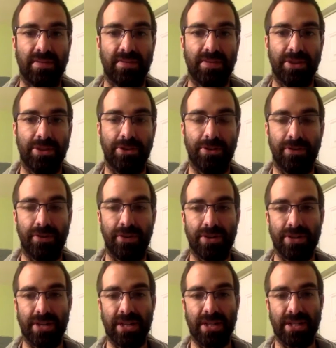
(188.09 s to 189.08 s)

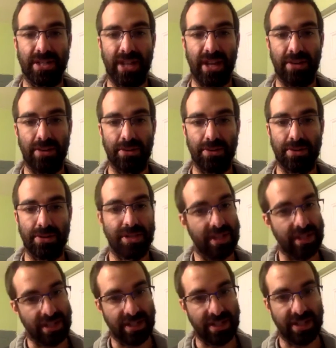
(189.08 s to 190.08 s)
universities handle their
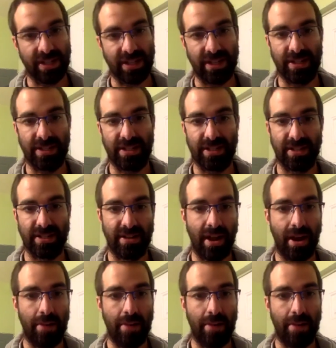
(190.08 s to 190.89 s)
season tickets and how